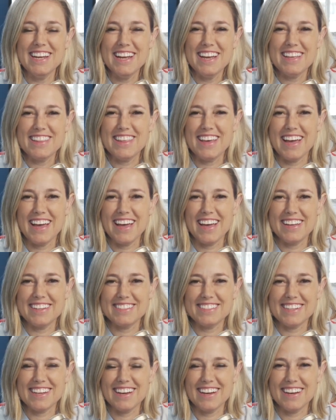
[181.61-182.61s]

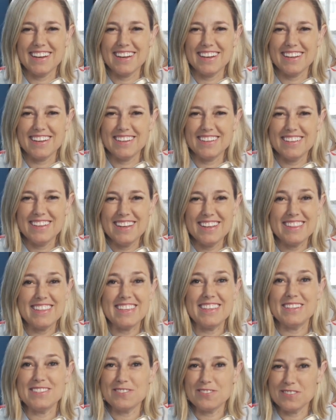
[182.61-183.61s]
that the
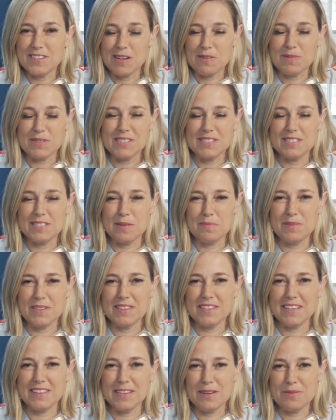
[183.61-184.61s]
internet wasn't something
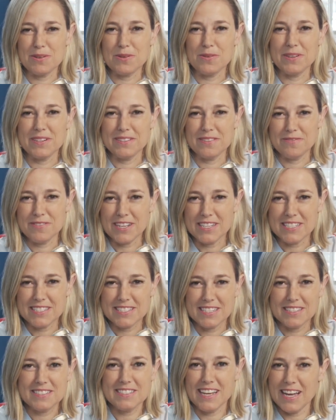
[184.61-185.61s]
that they were going to
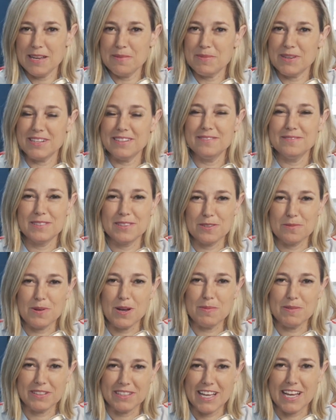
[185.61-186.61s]
invest time in. They're
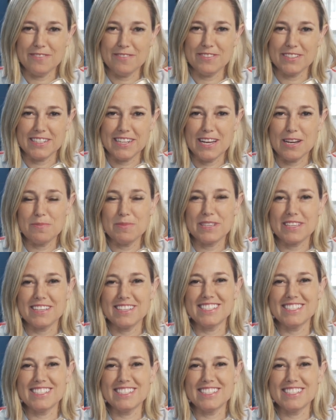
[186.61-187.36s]
probably laughing now because